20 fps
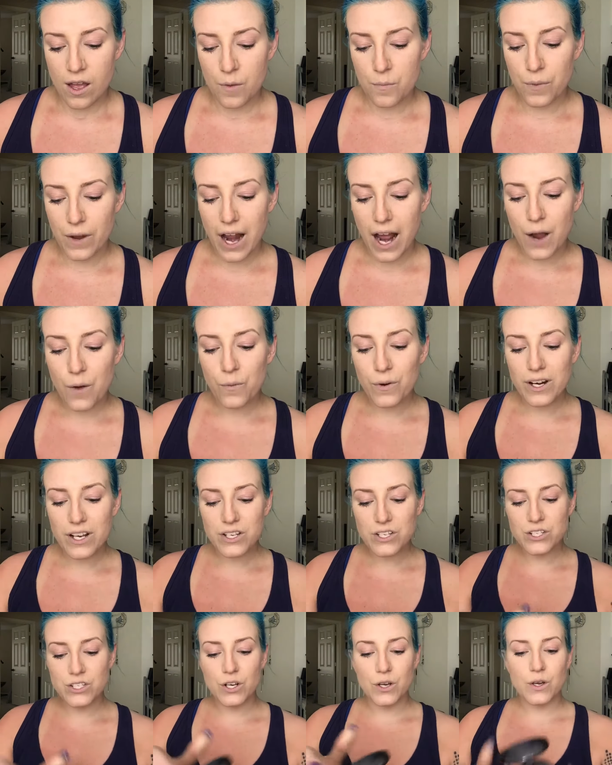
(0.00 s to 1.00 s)
But I want
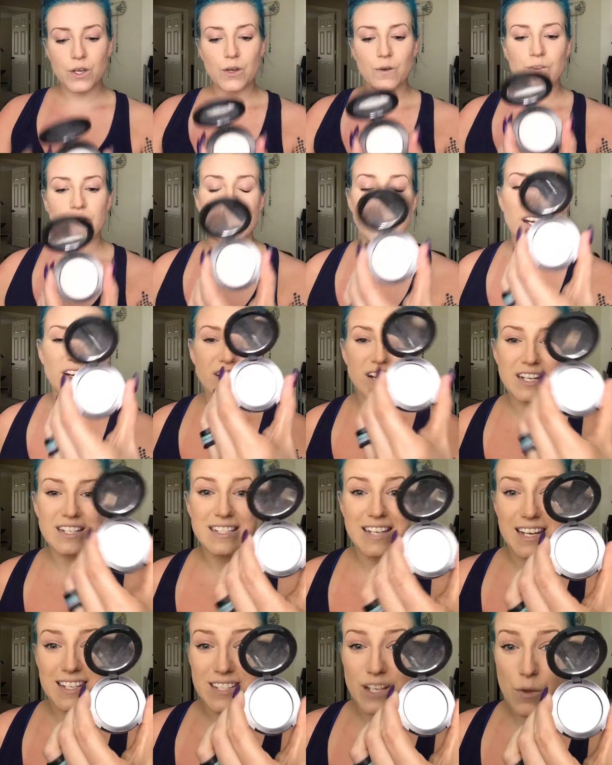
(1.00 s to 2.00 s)
to show you the
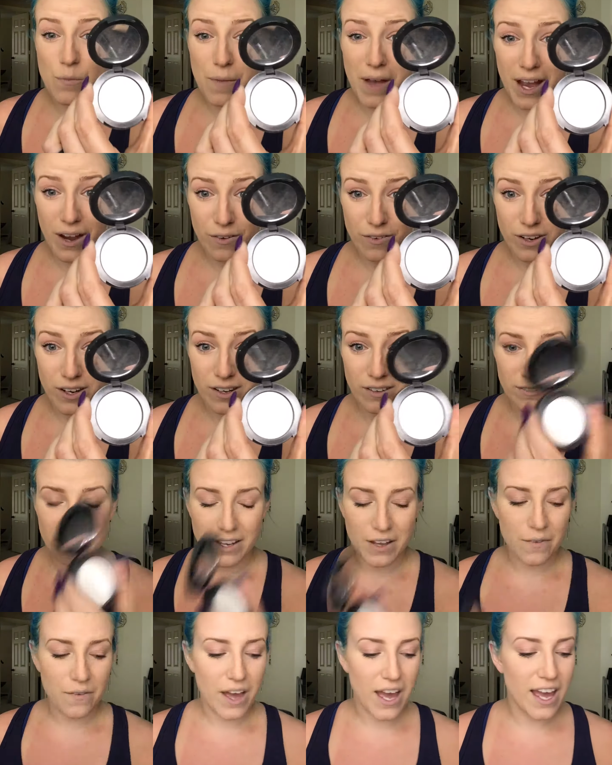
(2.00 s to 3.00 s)
iridescent powder,
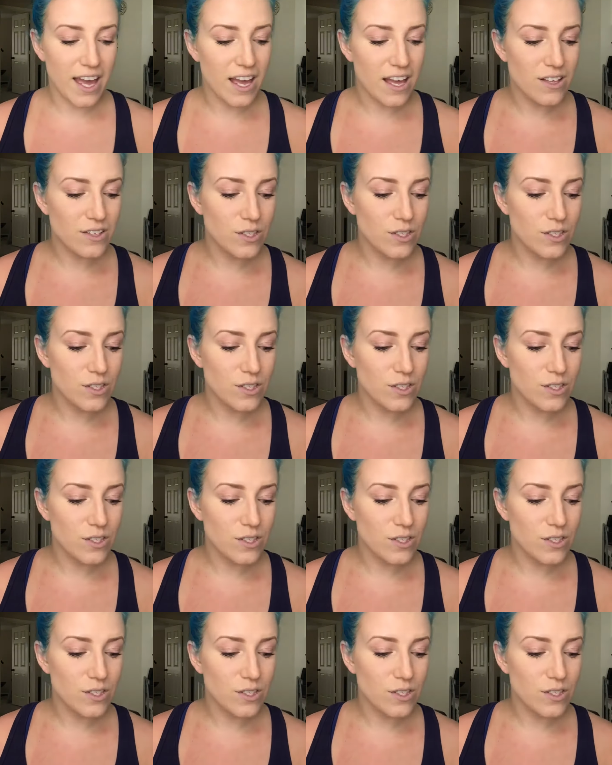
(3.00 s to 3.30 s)
okay?